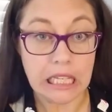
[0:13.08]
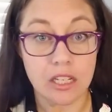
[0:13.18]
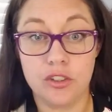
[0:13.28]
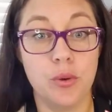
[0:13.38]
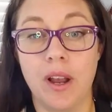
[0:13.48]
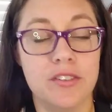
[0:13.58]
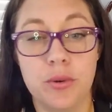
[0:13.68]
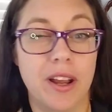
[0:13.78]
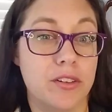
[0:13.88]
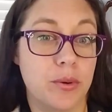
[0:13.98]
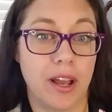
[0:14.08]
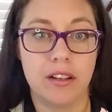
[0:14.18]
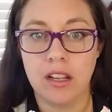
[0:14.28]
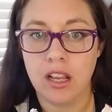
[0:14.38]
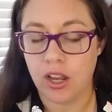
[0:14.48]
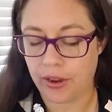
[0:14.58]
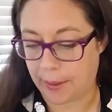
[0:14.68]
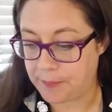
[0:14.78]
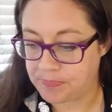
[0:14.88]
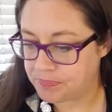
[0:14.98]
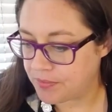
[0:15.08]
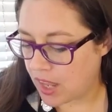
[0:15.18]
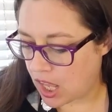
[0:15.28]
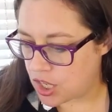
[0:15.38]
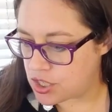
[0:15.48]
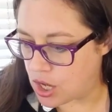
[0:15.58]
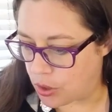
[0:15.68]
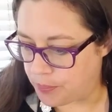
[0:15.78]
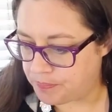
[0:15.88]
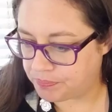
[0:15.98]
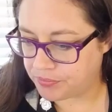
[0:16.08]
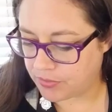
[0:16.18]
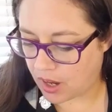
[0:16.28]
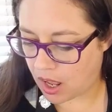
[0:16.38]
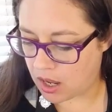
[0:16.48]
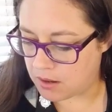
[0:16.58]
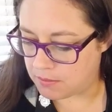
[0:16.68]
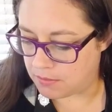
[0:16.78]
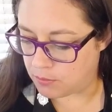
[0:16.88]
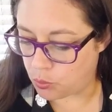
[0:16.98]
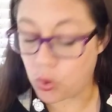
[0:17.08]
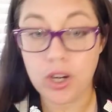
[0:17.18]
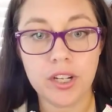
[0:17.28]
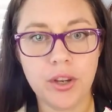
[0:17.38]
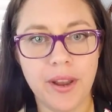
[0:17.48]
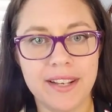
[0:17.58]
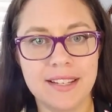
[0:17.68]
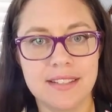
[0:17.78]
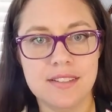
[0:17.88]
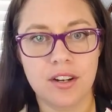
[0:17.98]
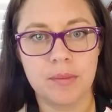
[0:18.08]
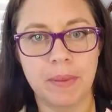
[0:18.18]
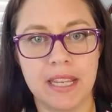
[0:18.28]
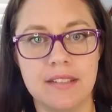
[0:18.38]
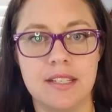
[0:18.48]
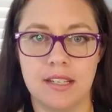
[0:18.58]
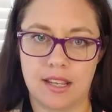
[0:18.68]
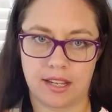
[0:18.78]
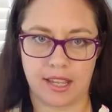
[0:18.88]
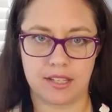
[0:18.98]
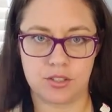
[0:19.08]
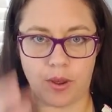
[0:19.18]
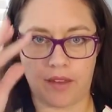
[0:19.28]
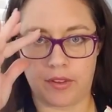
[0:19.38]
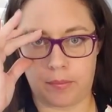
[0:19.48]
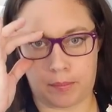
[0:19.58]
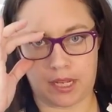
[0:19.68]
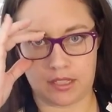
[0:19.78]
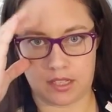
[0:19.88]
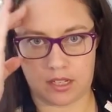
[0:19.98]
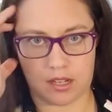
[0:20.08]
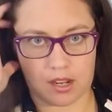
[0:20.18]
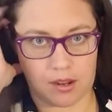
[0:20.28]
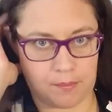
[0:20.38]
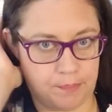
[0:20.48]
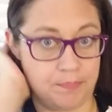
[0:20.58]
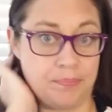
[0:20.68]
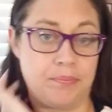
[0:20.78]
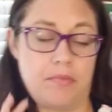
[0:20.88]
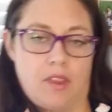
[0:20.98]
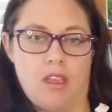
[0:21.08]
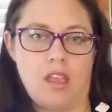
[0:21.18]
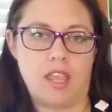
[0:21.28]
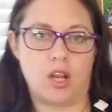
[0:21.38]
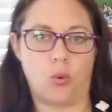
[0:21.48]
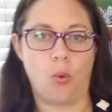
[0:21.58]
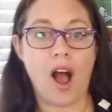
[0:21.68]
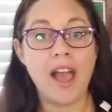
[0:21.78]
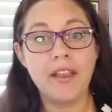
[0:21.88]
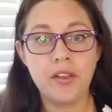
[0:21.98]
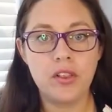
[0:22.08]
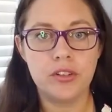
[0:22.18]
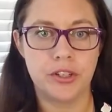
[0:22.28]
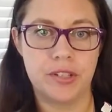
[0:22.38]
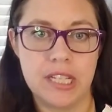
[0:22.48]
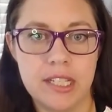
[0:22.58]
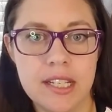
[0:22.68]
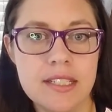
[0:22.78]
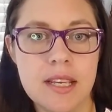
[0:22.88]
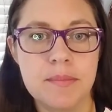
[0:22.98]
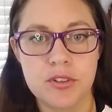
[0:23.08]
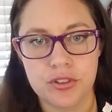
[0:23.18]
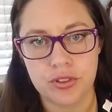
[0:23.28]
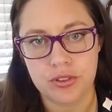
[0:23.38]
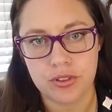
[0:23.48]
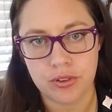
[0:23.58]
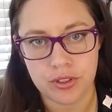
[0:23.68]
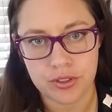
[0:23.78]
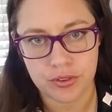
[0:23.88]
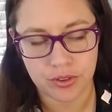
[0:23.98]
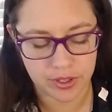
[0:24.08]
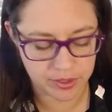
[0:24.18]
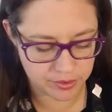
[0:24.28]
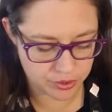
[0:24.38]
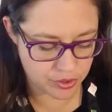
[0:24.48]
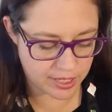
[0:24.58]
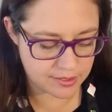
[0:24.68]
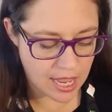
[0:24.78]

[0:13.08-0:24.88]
Too hot, too hot, too hot. Okay, so um, we're gonna go ahead and get started painting in case you haven't painted um, in a while or you need any tips or, tu or tutorials or tricks.